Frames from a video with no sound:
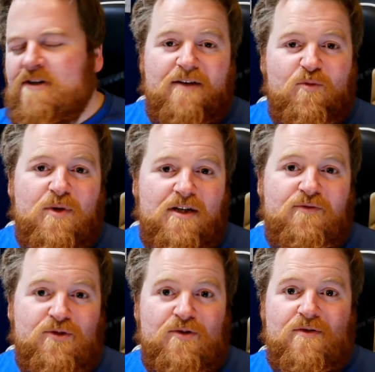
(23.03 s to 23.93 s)
I've applied
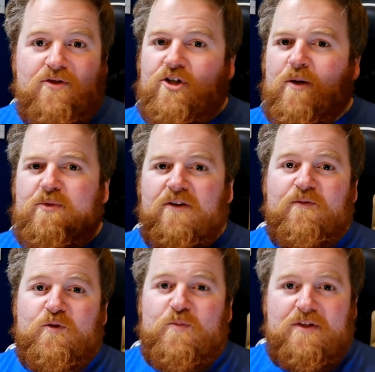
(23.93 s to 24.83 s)
for tons of jobs on
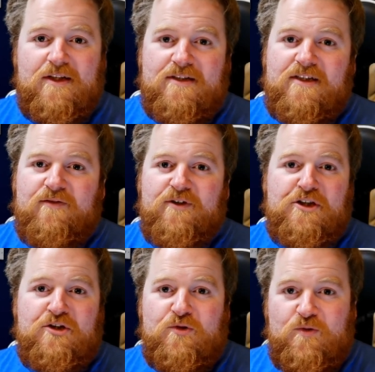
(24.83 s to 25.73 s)
film sets, T V
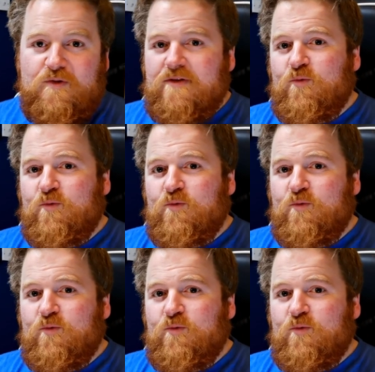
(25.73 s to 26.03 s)
shows,